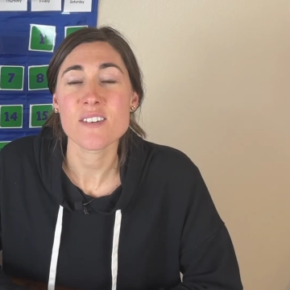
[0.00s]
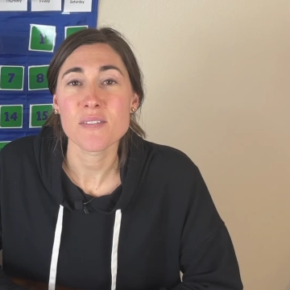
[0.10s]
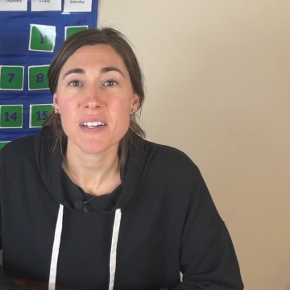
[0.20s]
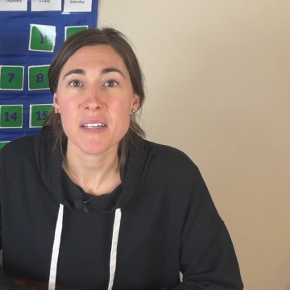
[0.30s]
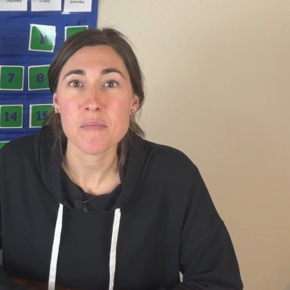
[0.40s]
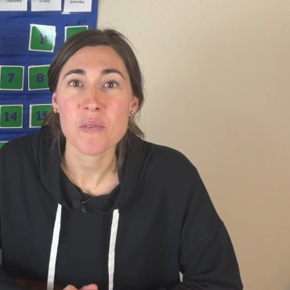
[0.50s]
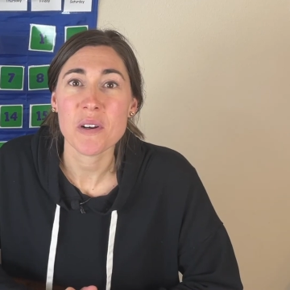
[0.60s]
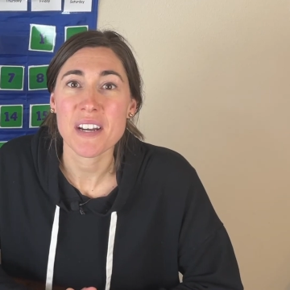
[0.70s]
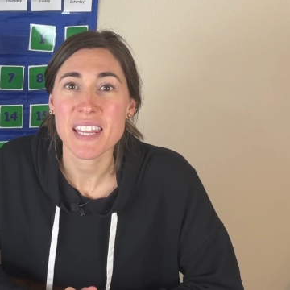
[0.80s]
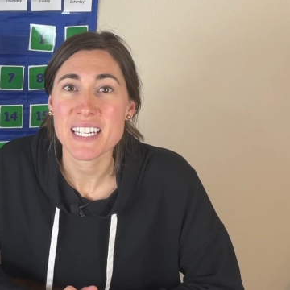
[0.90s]
very
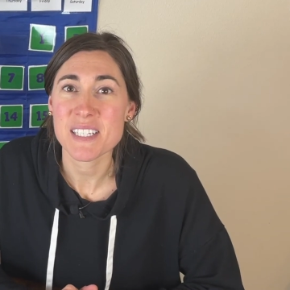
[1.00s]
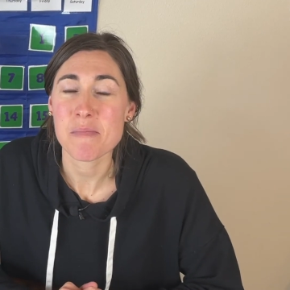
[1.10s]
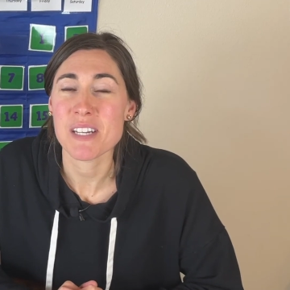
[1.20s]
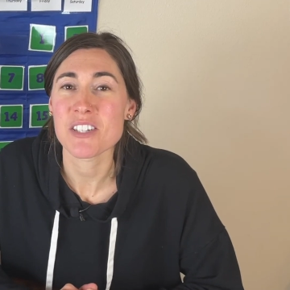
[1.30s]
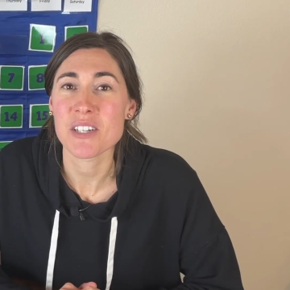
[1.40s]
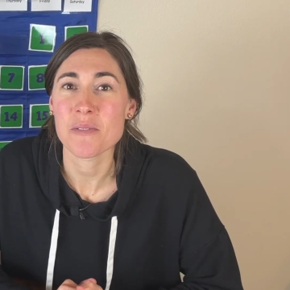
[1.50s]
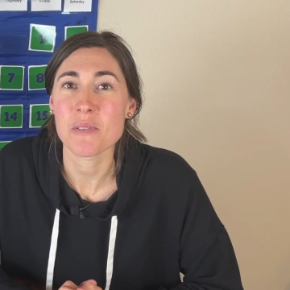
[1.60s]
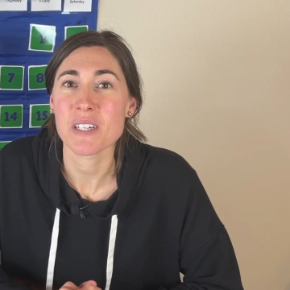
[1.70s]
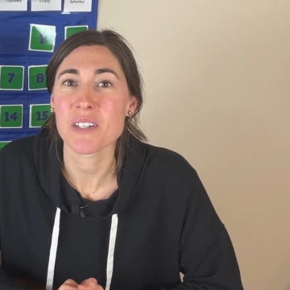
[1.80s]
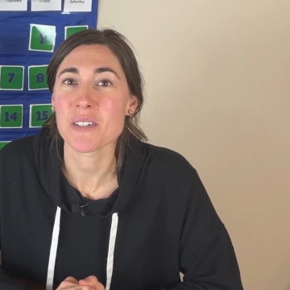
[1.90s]
important thing to mention
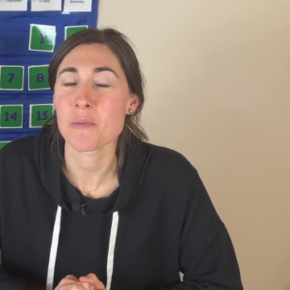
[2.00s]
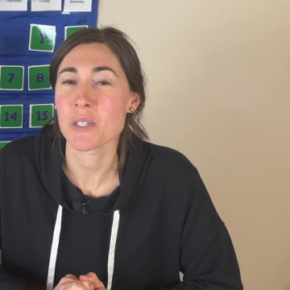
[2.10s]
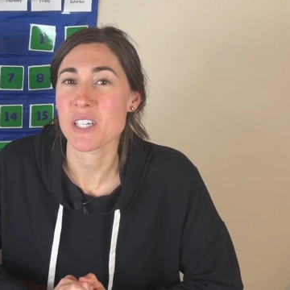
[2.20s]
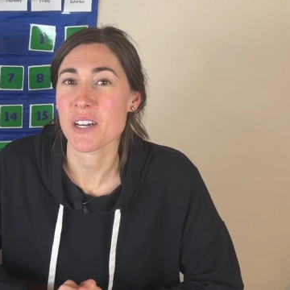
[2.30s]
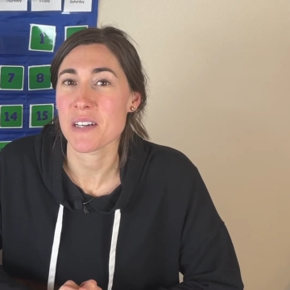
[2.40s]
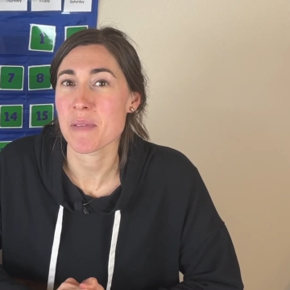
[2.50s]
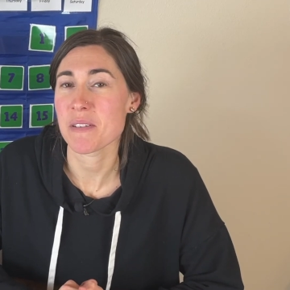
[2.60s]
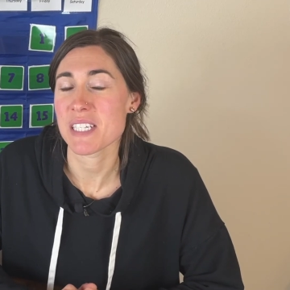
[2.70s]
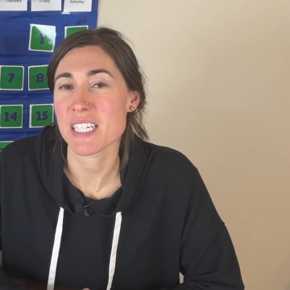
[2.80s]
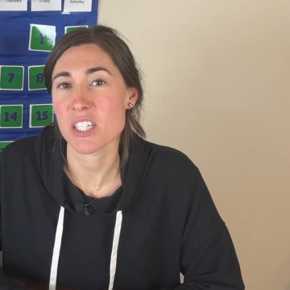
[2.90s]
when we're talking about
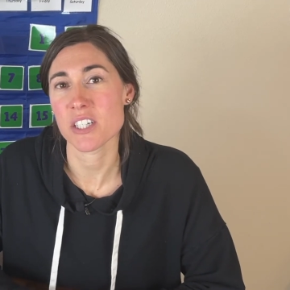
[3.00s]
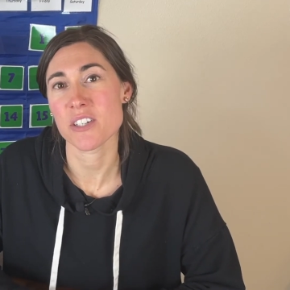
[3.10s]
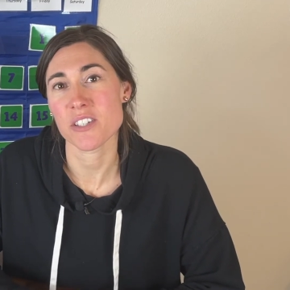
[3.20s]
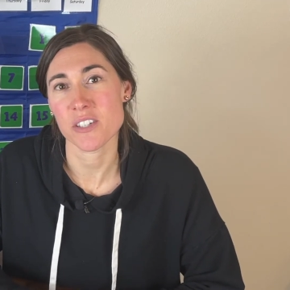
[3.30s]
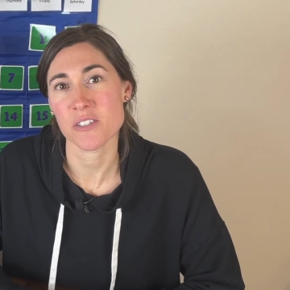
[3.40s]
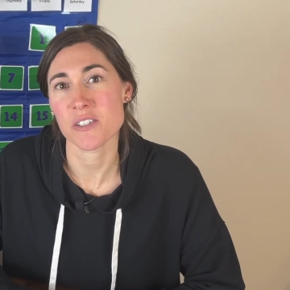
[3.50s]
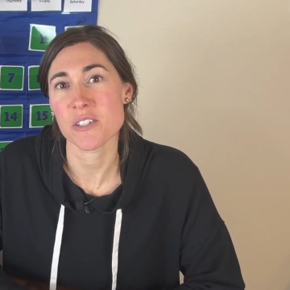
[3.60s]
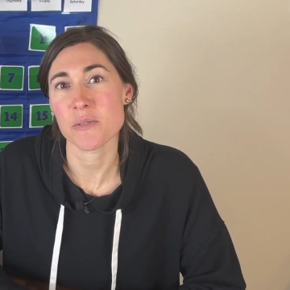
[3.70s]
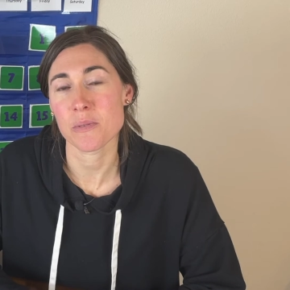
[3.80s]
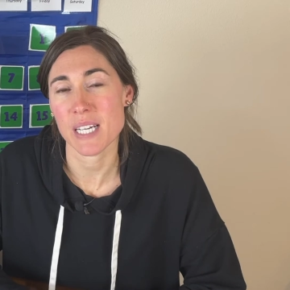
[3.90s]
teaching your children
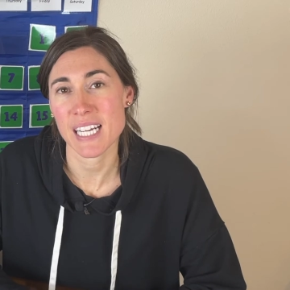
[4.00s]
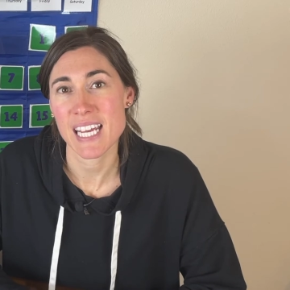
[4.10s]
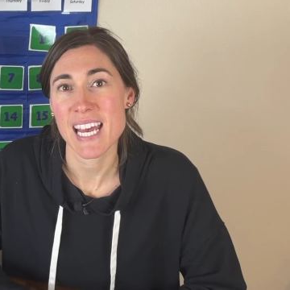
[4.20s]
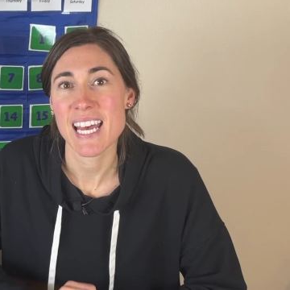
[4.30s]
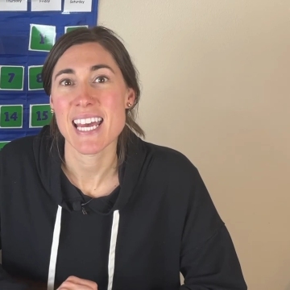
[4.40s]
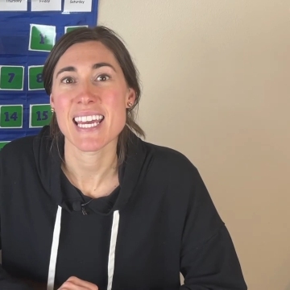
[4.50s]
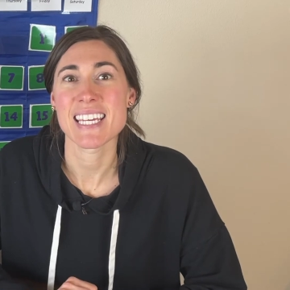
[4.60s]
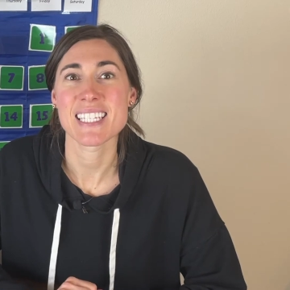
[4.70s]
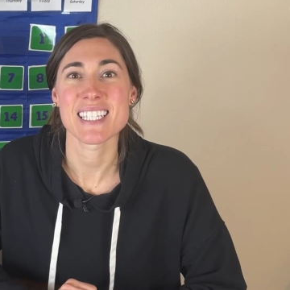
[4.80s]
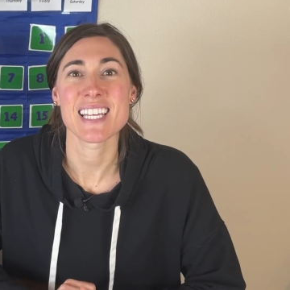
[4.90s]
to read
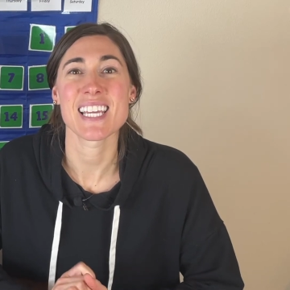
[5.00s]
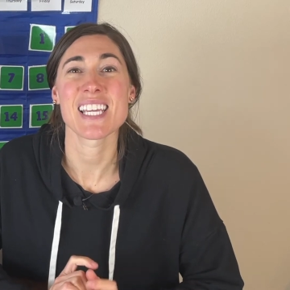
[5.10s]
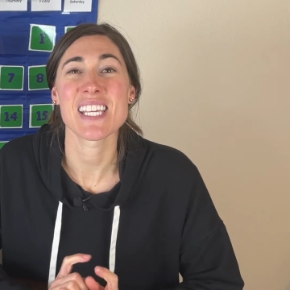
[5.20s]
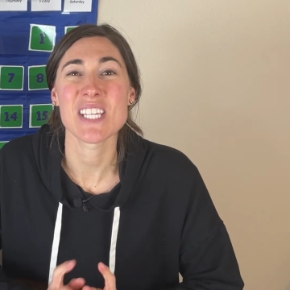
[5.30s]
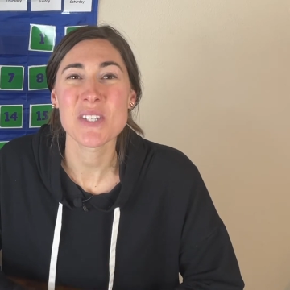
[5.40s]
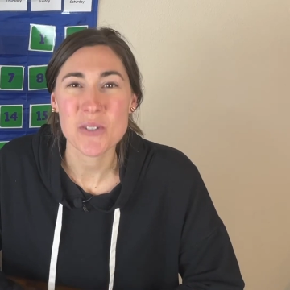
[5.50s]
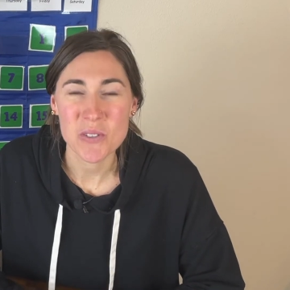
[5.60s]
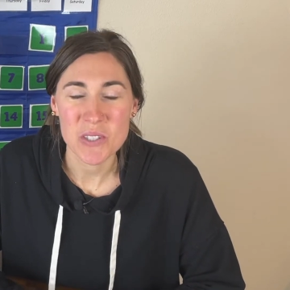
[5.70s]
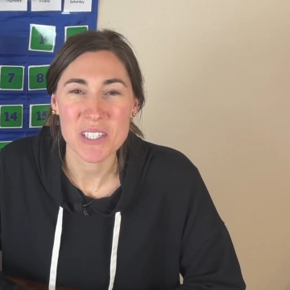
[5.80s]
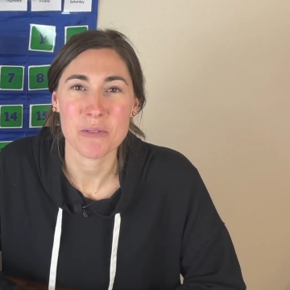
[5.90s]
is
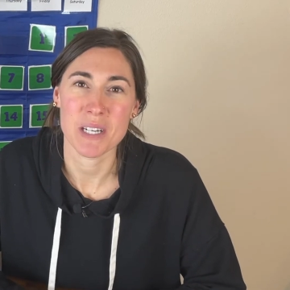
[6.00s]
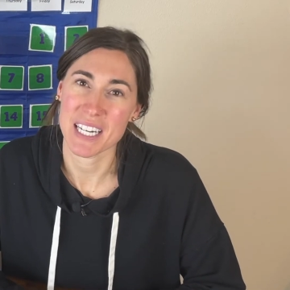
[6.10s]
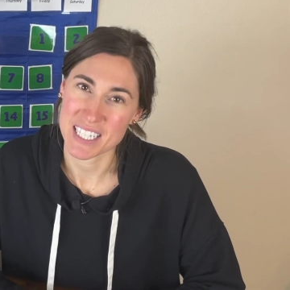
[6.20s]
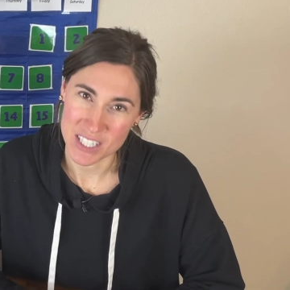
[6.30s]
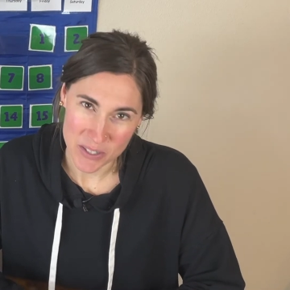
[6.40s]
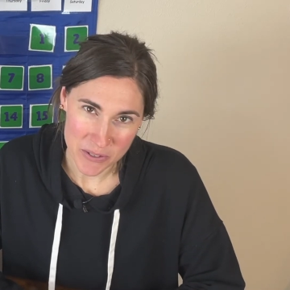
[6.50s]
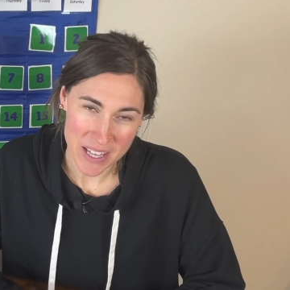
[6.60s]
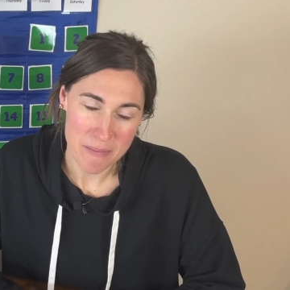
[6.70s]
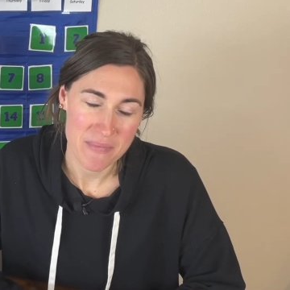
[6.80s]
you reading to them.